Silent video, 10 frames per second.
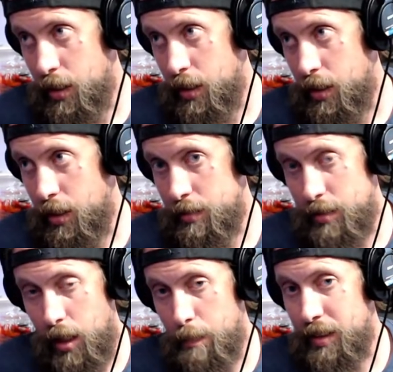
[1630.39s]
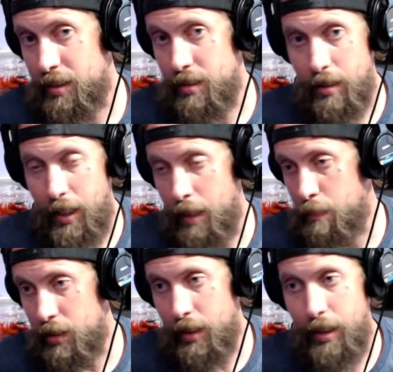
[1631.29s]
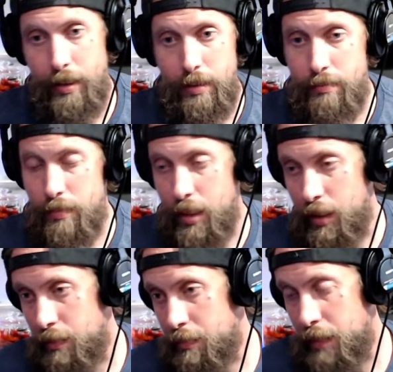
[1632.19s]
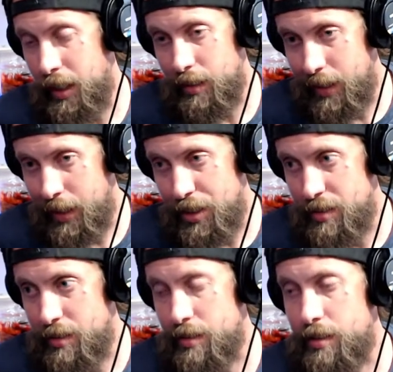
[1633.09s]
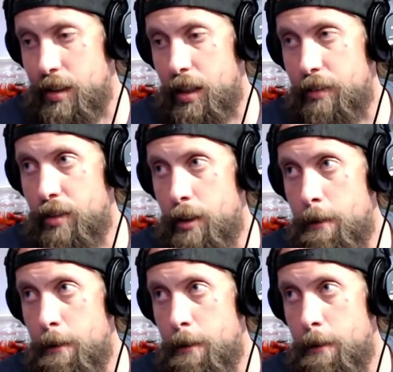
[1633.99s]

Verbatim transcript: uh, topics and gameplay and, and, my collections and stuff.